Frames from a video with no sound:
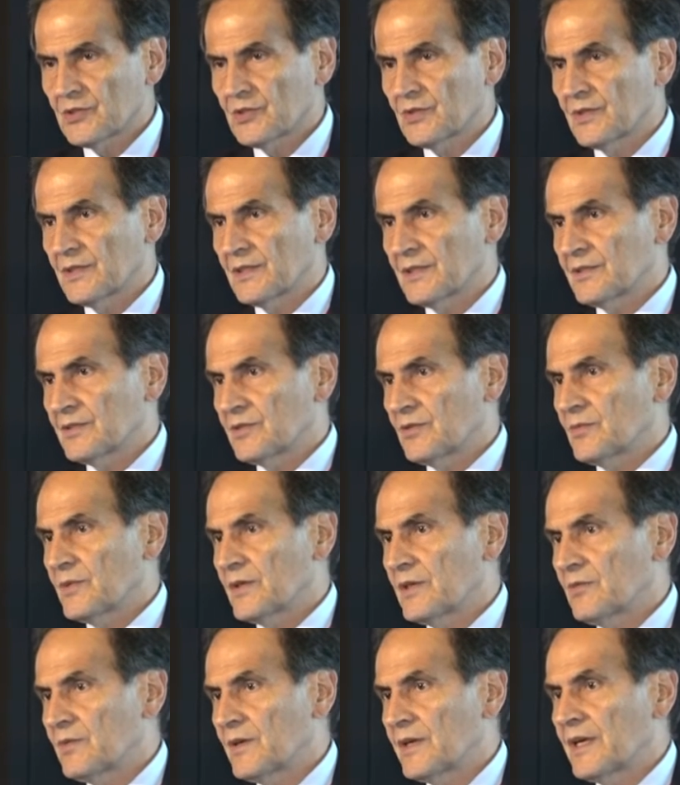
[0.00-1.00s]
sugar
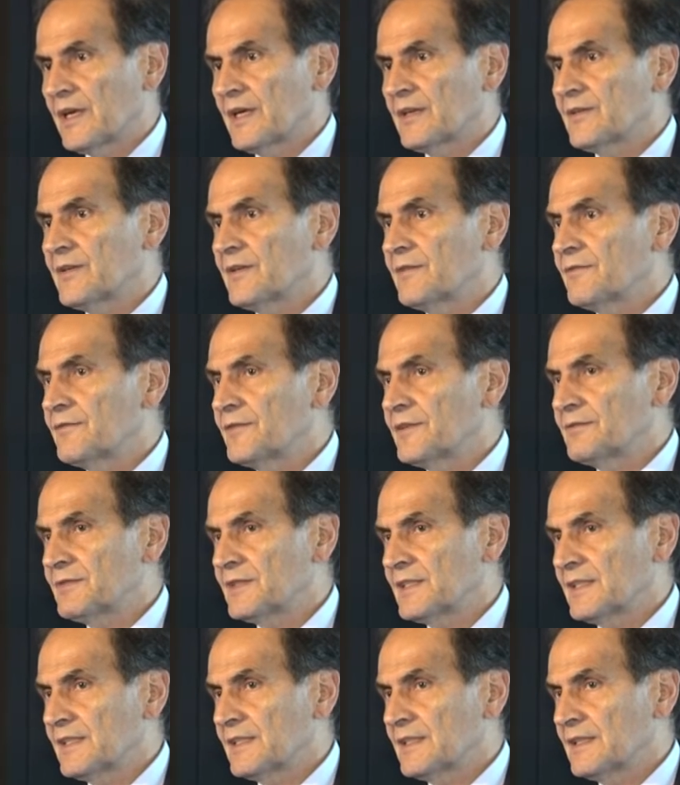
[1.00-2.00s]
somewhere around
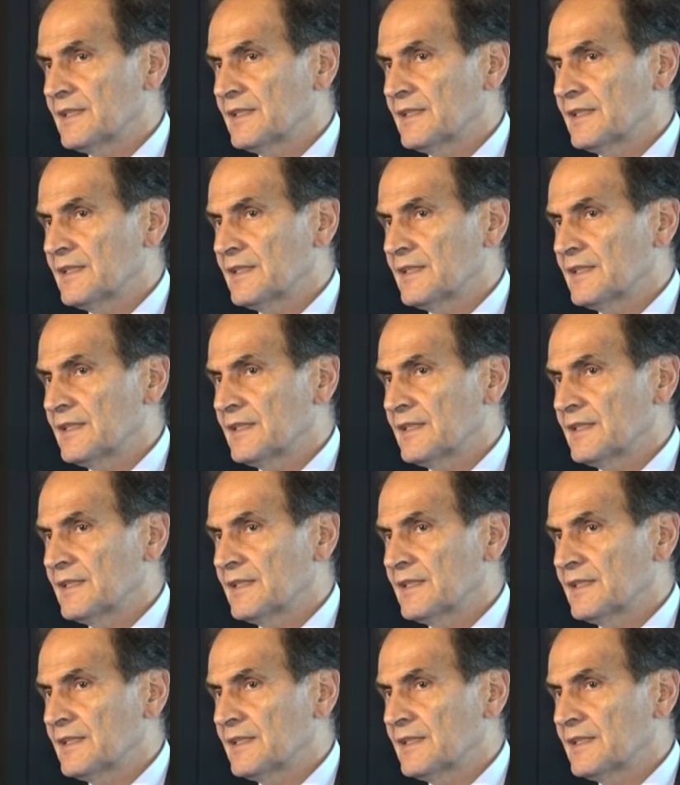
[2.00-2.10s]
150.